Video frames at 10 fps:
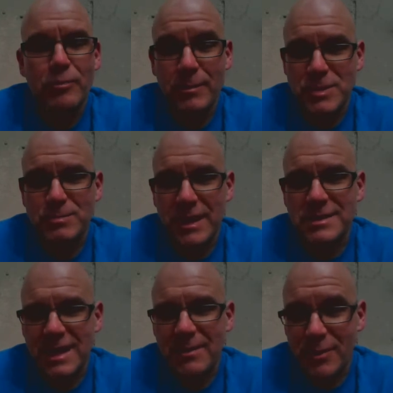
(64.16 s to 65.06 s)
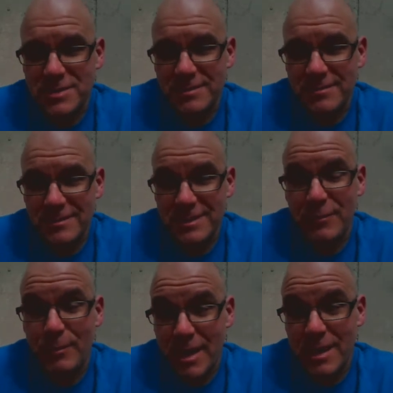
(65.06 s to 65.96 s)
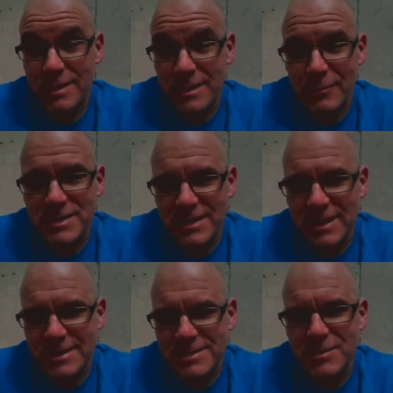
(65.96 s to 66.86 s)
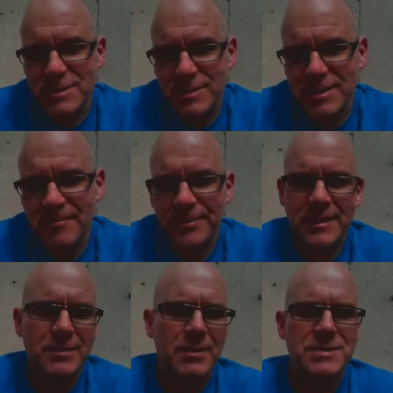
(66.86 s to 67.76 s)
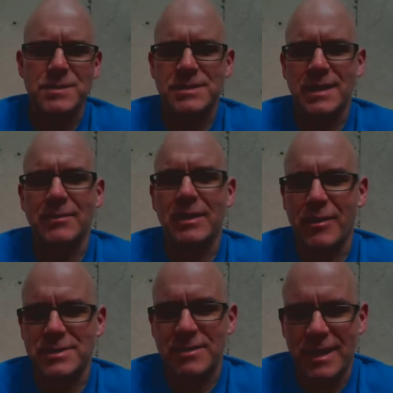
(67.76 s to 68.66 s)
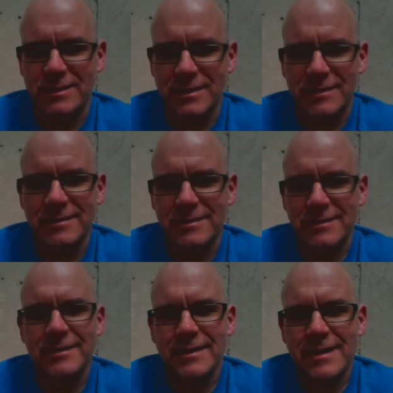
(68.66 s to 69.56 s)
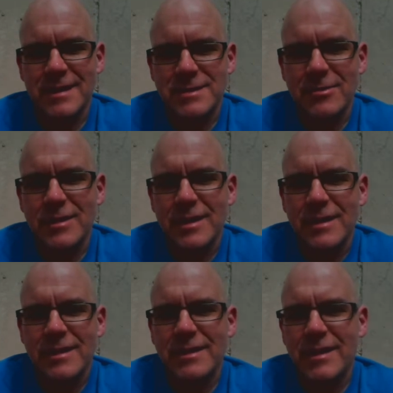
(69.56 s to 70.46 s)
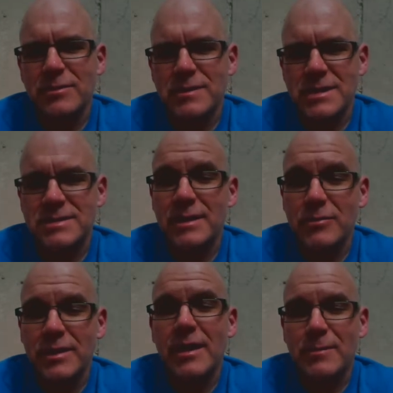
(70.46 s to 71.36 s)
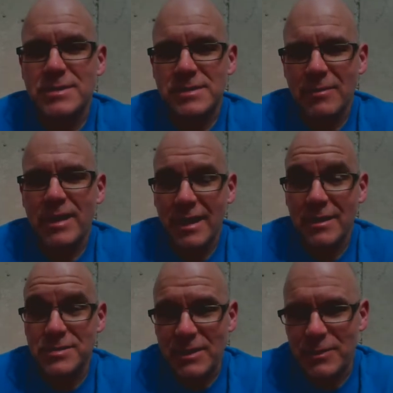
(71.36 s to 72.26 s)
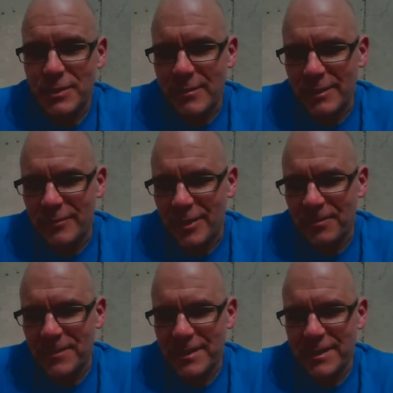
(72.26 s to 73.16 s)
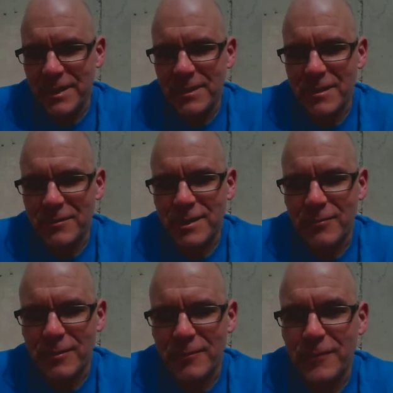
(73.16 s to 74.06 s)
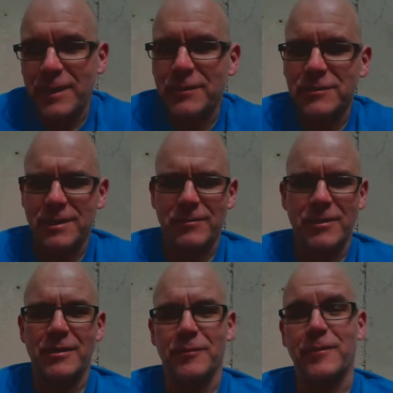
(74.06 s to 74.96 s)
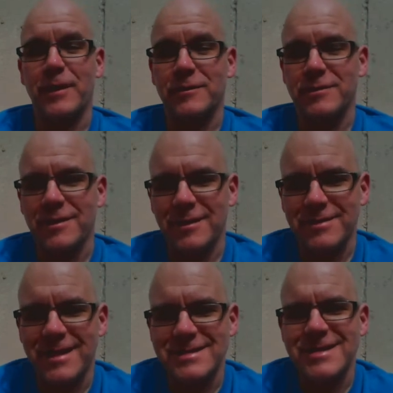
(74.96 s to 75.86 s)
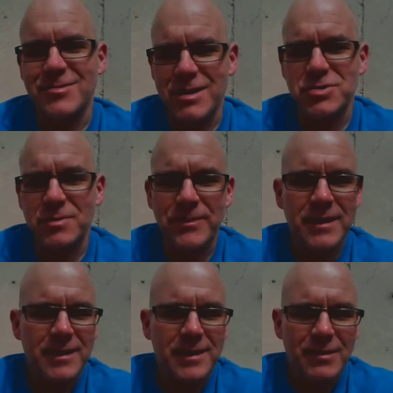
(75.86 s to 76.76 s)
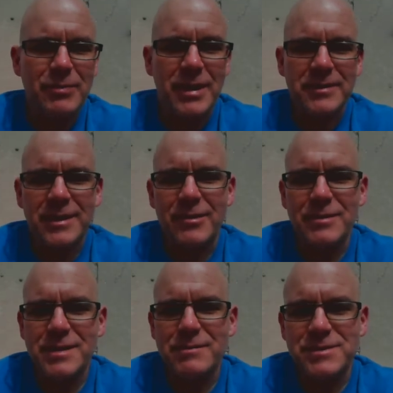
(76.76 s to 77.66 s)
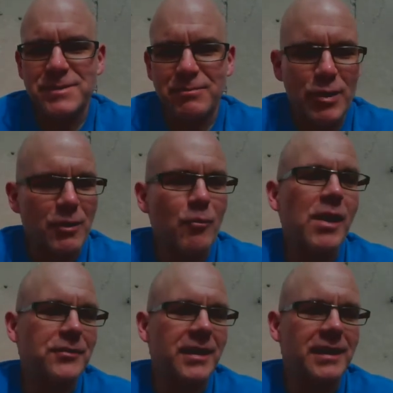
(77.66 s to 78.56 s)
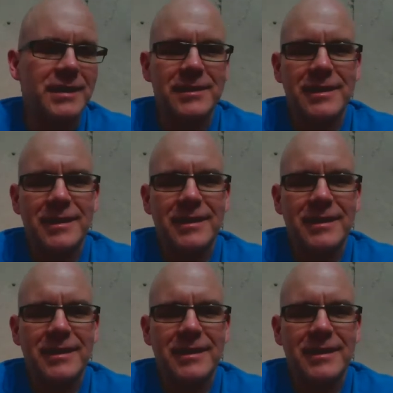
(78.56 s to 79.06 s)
pretty much playing the same person, different body, reskinned, so to speak, then you might as well just let them get resurrected. So, you know, I don't necessarily agree 100%, but I understand where they're coming from. And I think there's a different fix, if there is a fix to that situation. But, you know, it was a point well taken.